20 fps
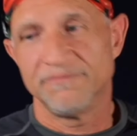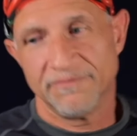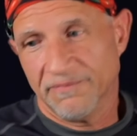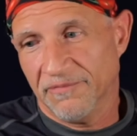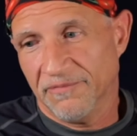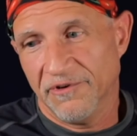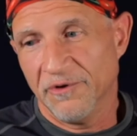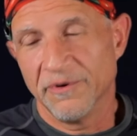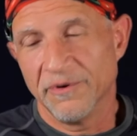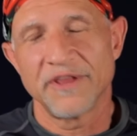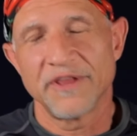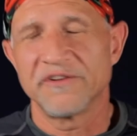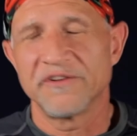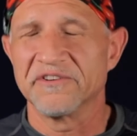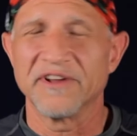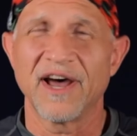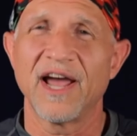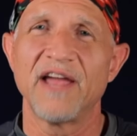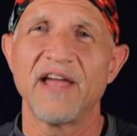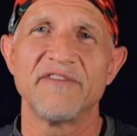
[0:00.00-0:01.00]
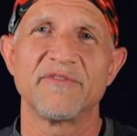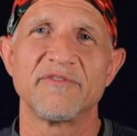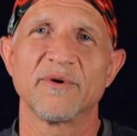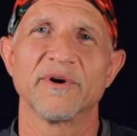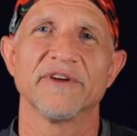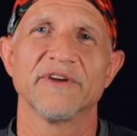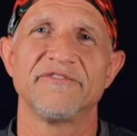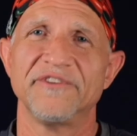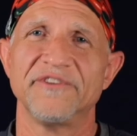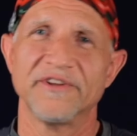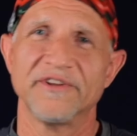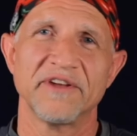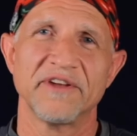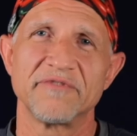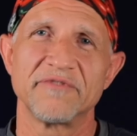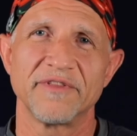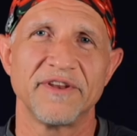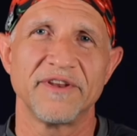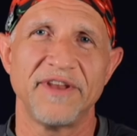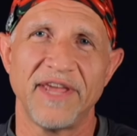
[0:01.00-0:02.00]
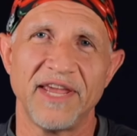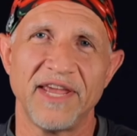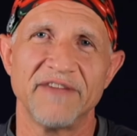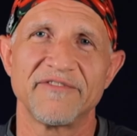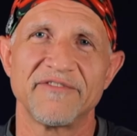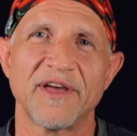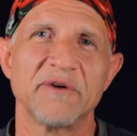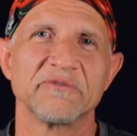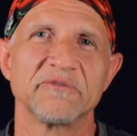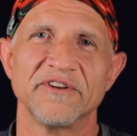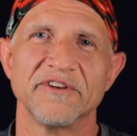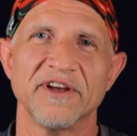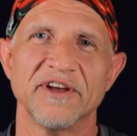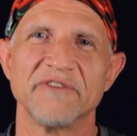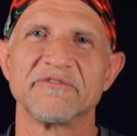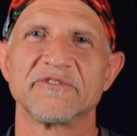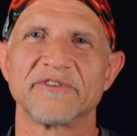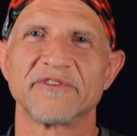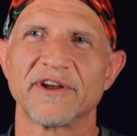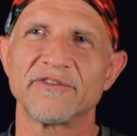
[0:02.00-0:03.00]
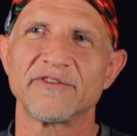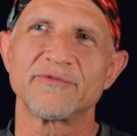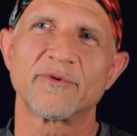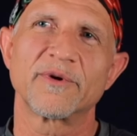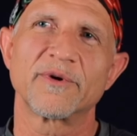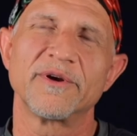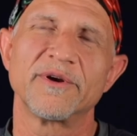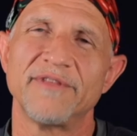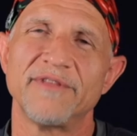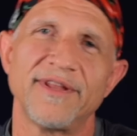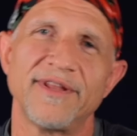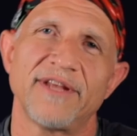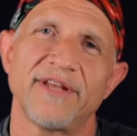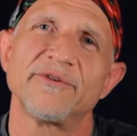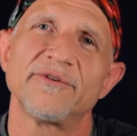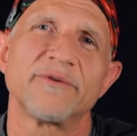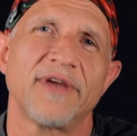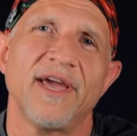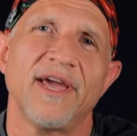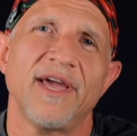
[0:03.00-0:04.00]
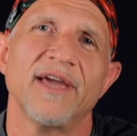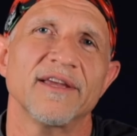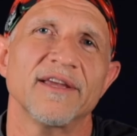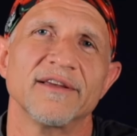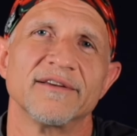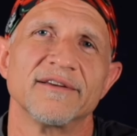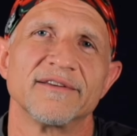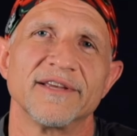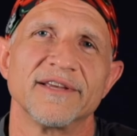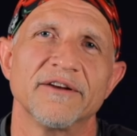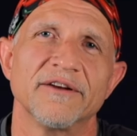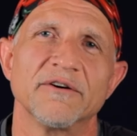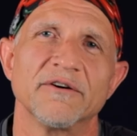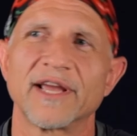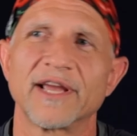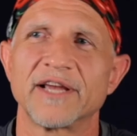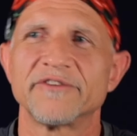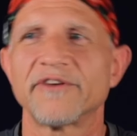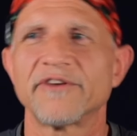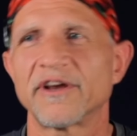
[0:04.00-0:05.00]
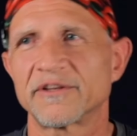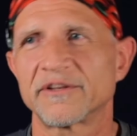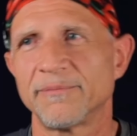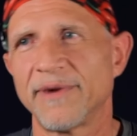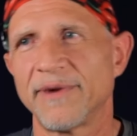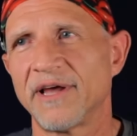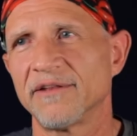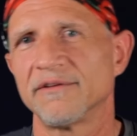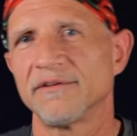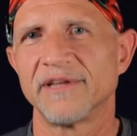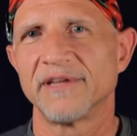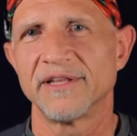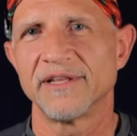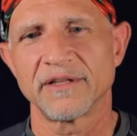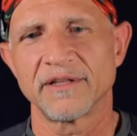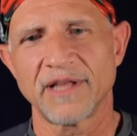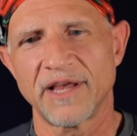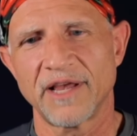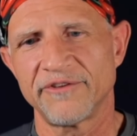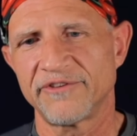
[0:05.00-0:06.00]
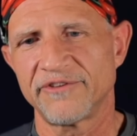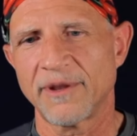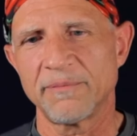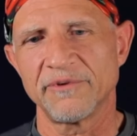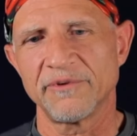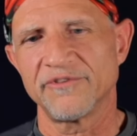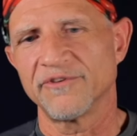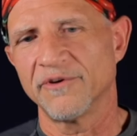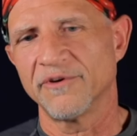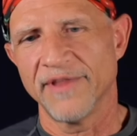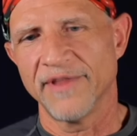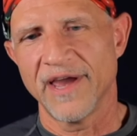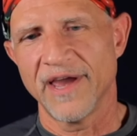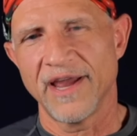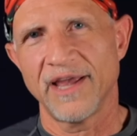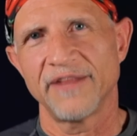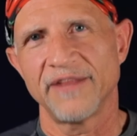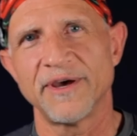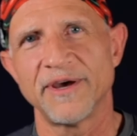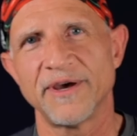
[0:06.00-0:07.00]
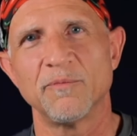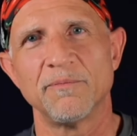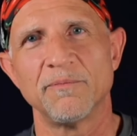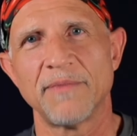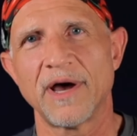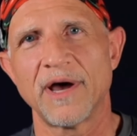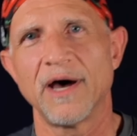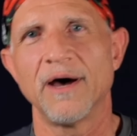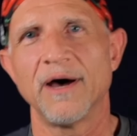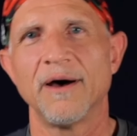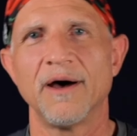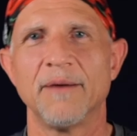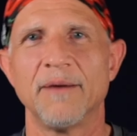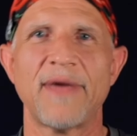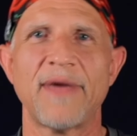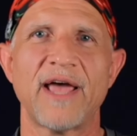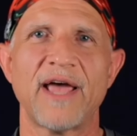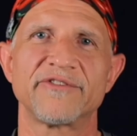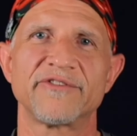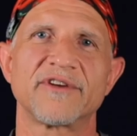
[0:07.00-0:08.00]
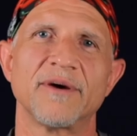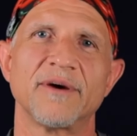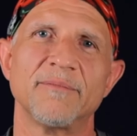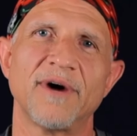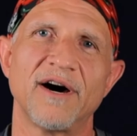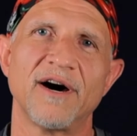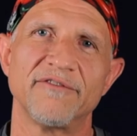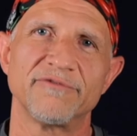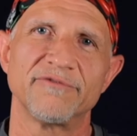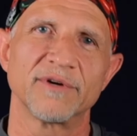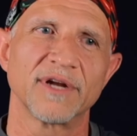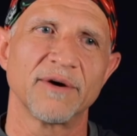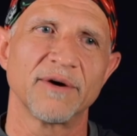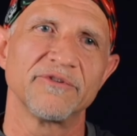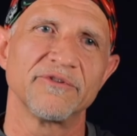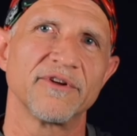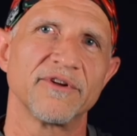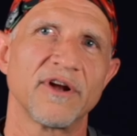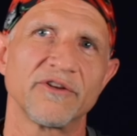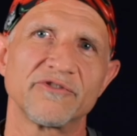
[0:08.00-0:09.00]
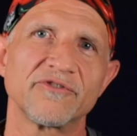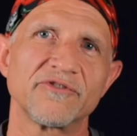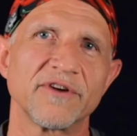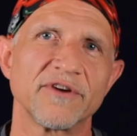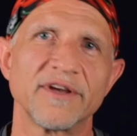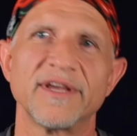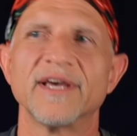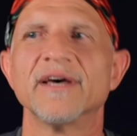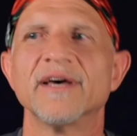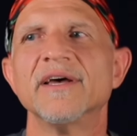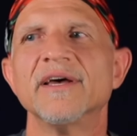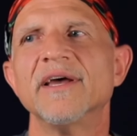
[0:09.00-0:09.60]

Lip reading: do another dive. Or if you're done for the day, if that was enough stress for you, then that's okay. Like I talked about in the last episode, that I had that a mask come off when I was in Australia